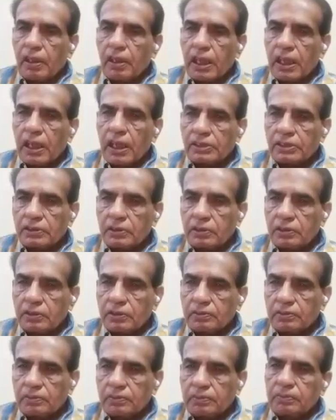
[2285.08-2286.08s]

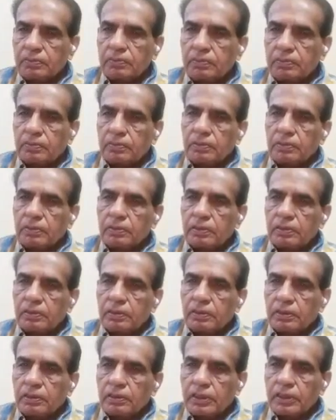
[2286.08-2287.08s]
Also,
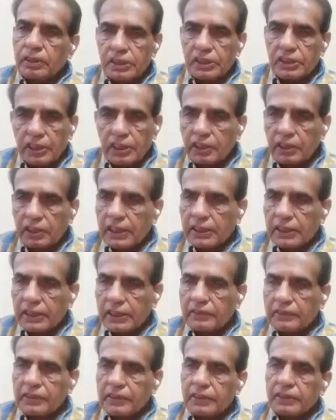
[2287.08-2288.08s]
regional
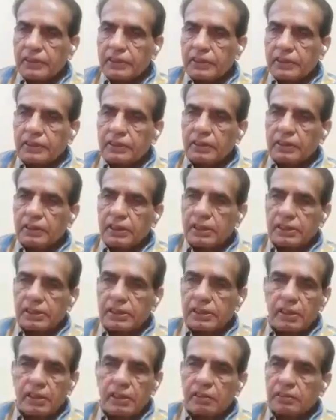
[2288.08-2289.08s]
connectivity,
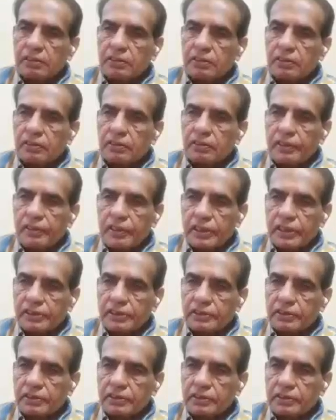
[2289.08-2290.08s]
regional interest.
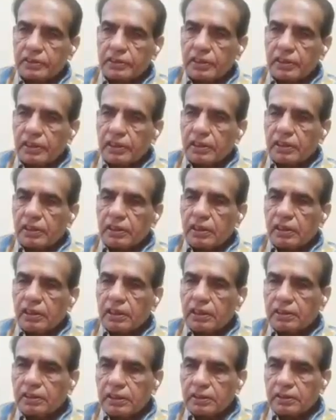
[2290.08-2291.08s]

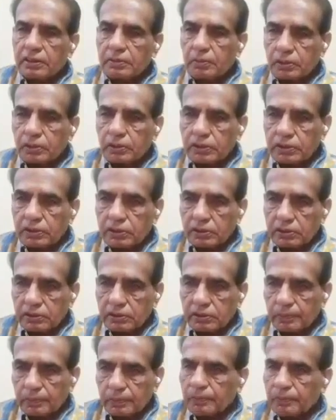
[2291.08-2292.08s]
Both
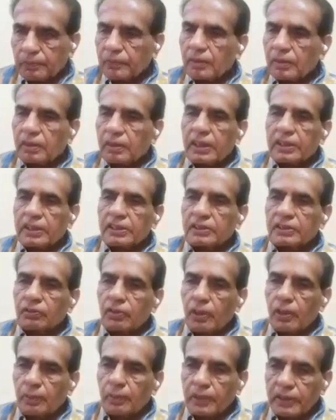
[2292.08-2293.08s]
countries
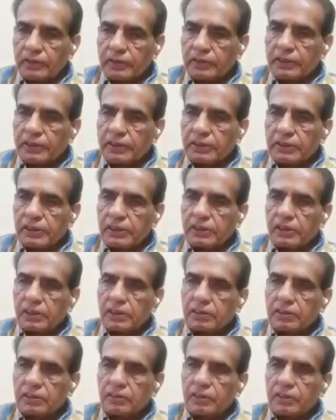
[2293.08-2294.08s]
cooperate with each
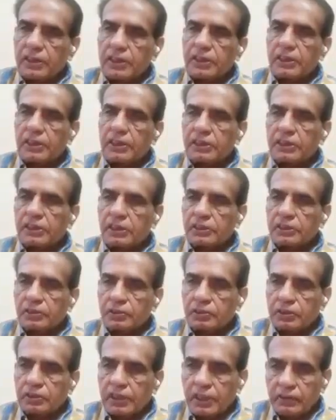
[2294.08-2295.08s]
other on international
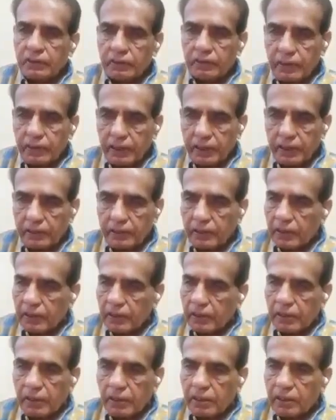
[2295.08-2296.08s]
issues. They have a very
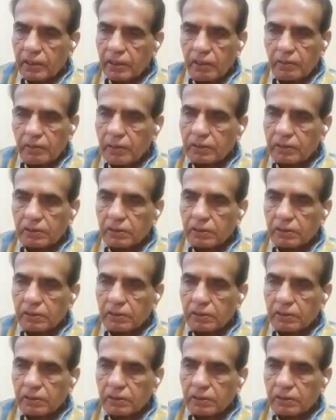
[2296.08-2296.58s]
common,